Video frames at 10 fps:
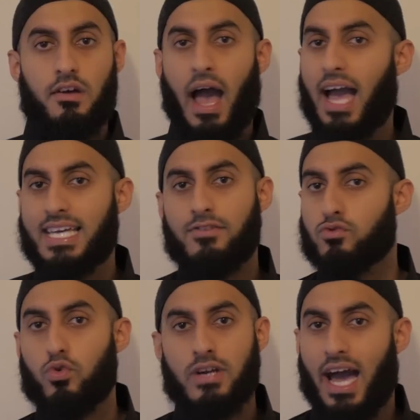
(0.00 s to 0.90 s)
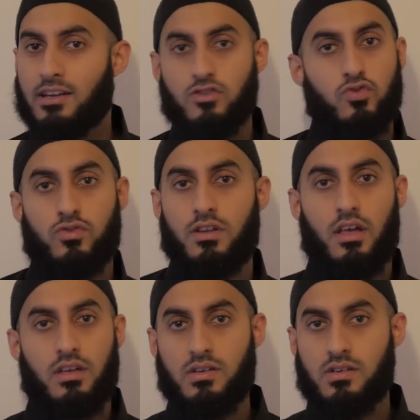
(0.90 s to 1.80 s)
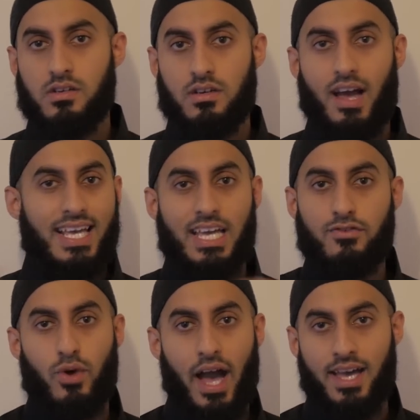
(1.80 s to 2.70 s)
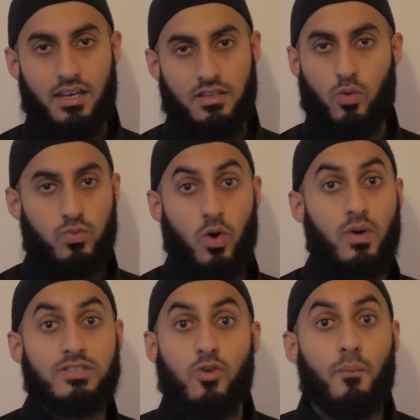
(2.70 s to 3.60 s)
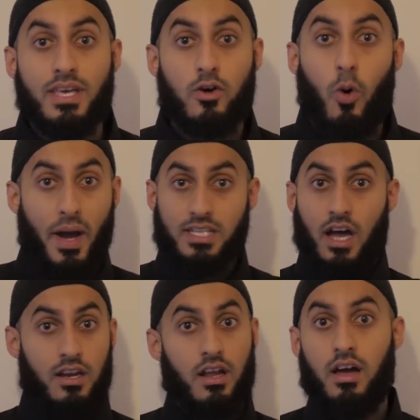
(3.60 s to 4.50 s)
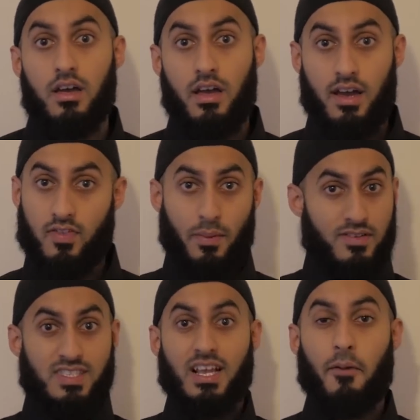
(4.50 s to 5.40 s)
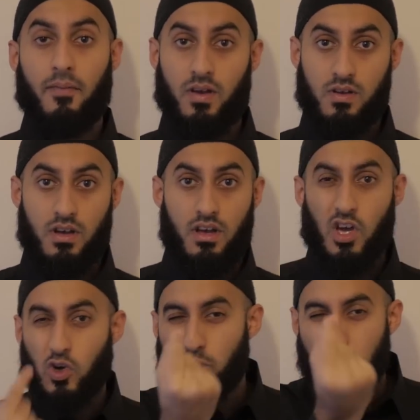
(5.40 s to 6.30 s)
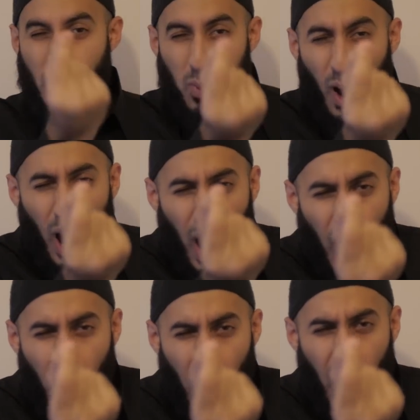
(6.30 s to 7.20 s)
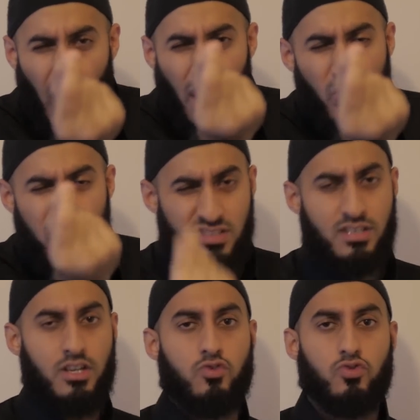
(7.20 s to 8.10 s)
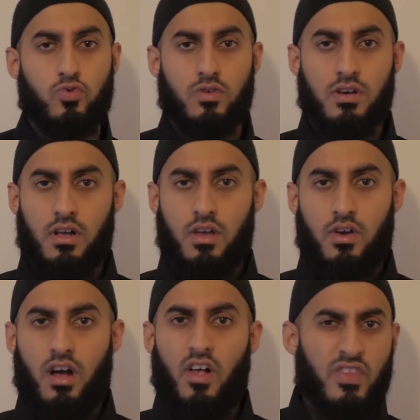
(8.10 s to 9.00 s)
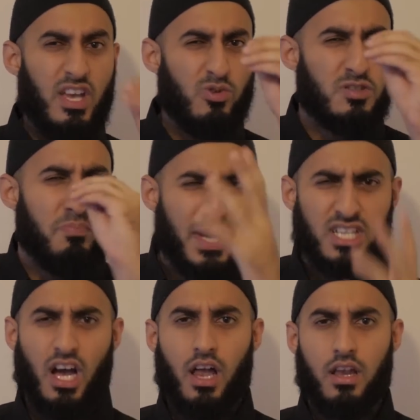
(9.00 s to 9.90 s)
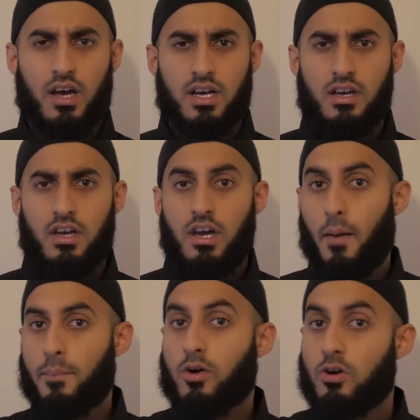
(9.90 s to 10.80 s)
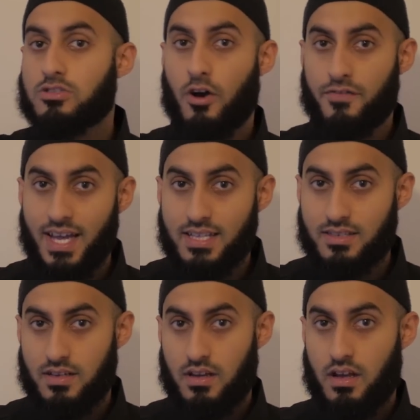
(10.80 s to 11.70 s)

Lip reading: I gave you Quran and Sunnah. I gave you ayah. Don't, it's not me. Go back to Allah and the Prophet. Could be one sin that you do, and it was big to Allah. And because of it,